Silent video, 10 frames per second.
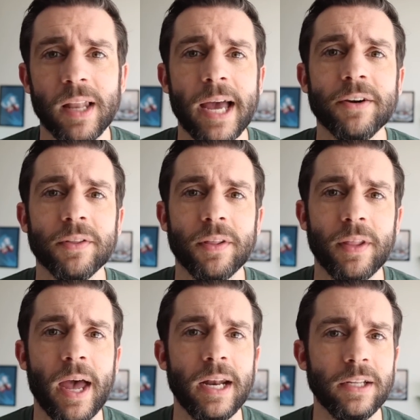lighter than
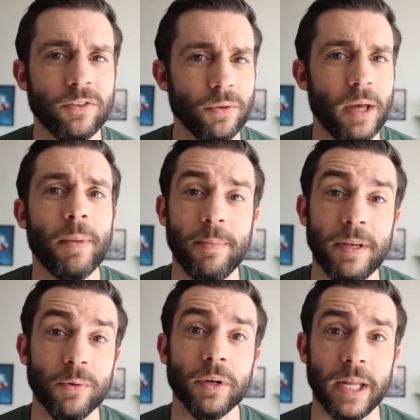that, and so that might
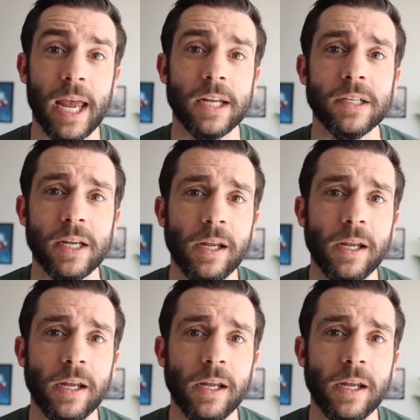be really handy.